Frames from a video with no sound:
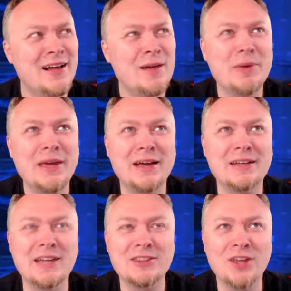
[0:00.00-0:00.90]
because
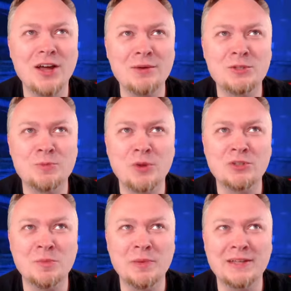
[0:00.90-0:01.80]
I thought it was supposed
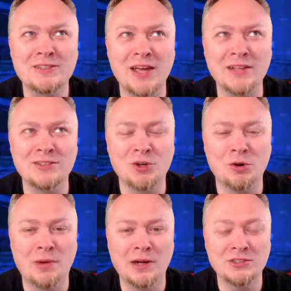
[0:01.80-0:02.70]
to be a tentacle
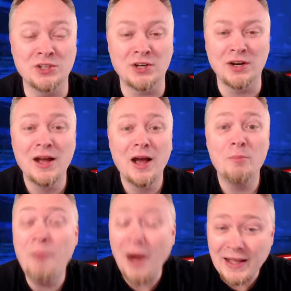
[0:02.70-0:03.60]
monster,
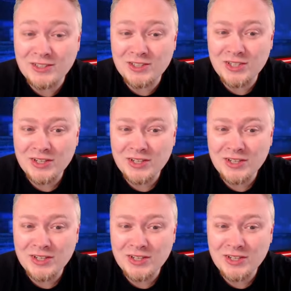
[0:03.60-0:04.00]
but